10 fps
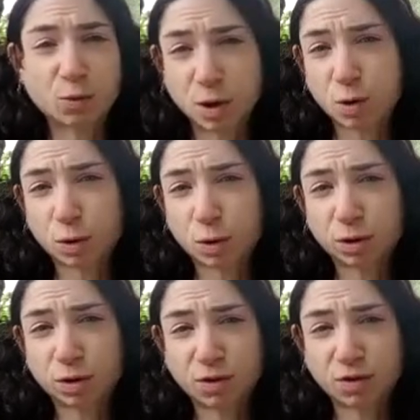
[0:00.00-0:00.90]

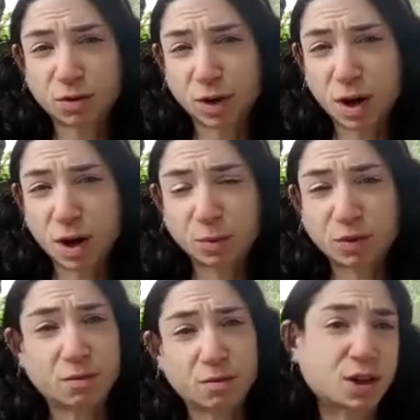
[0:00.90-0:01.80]
3/4 of a cup
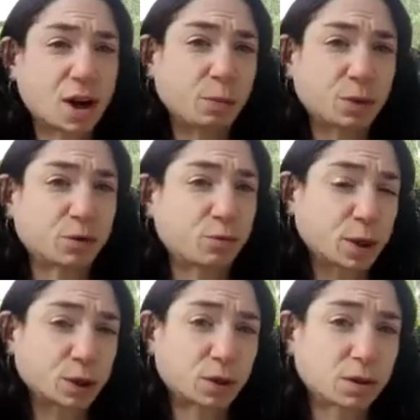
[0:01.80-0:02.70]
to every cup of
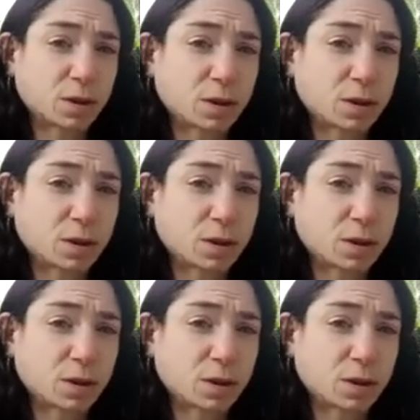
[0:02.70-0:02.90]
butter.